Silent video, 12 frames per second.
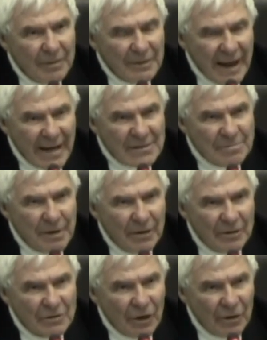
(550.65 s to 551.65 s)

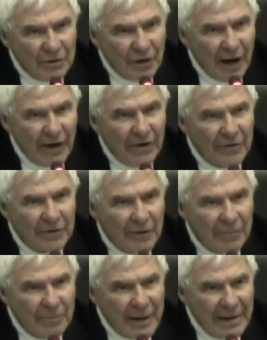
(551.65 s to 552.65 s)
Taxpayers are tired
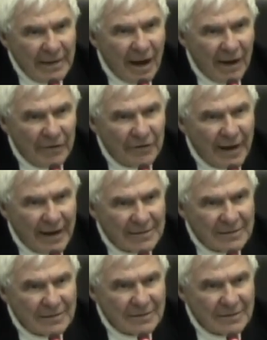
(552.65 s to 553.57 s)
of paying higher taxes.